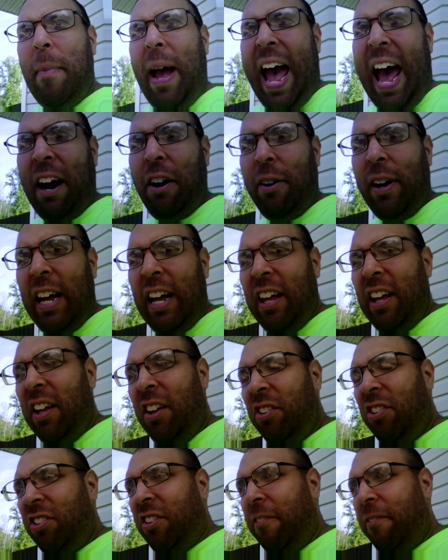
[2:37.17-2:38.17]
of the matter
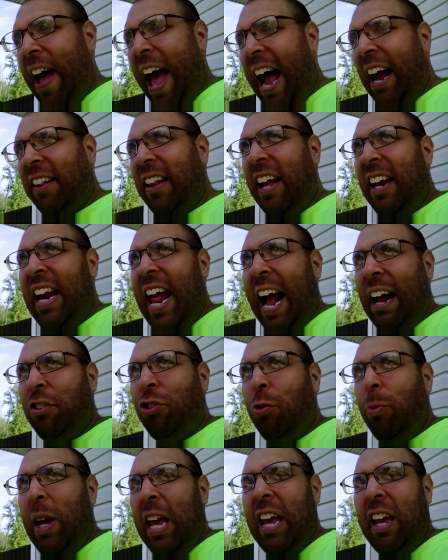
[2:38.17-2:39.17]
is the fact that
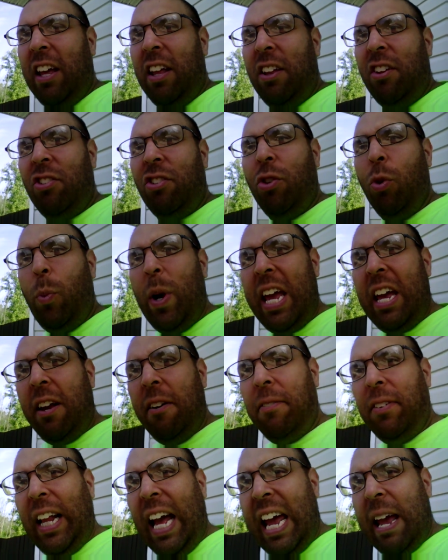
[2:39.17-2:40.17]
next week is the
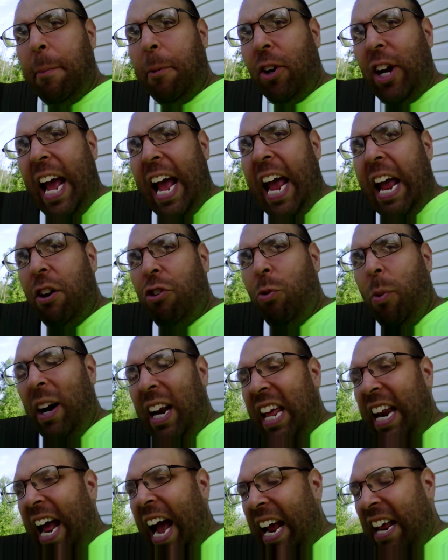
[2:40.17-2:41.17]
week of labor day
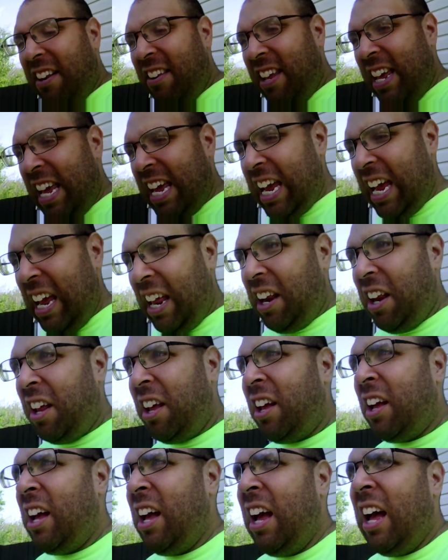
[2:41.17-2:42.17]

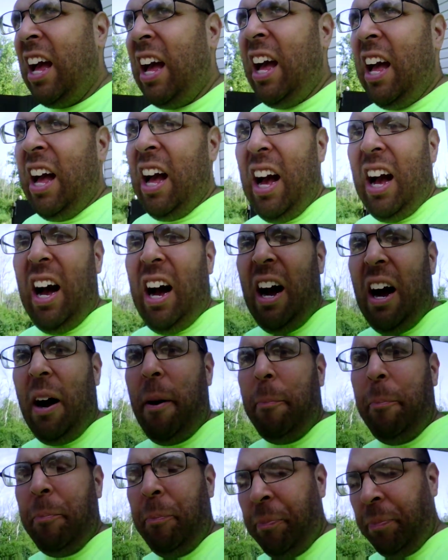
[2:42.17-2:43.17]
2019
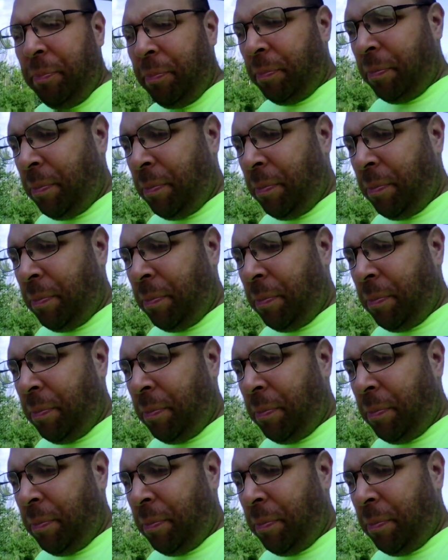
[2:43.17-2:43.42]
um,